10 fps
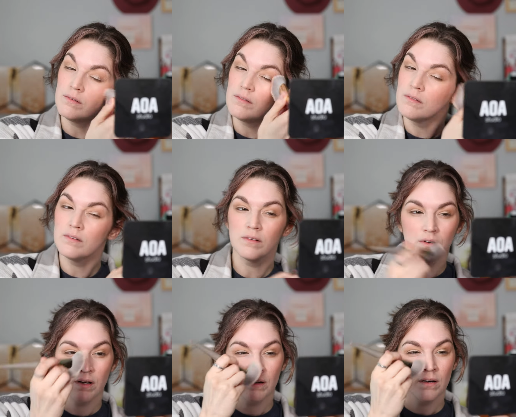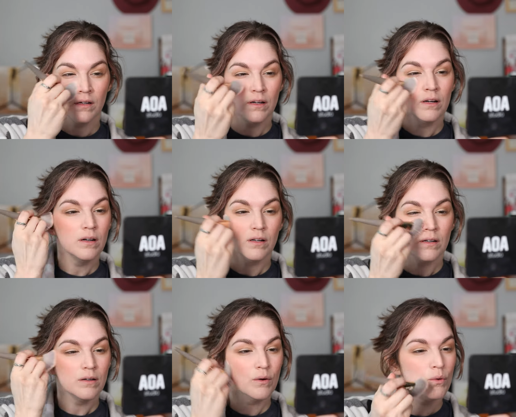
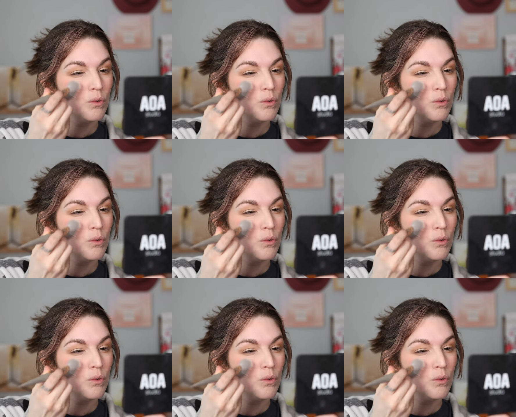[no speech]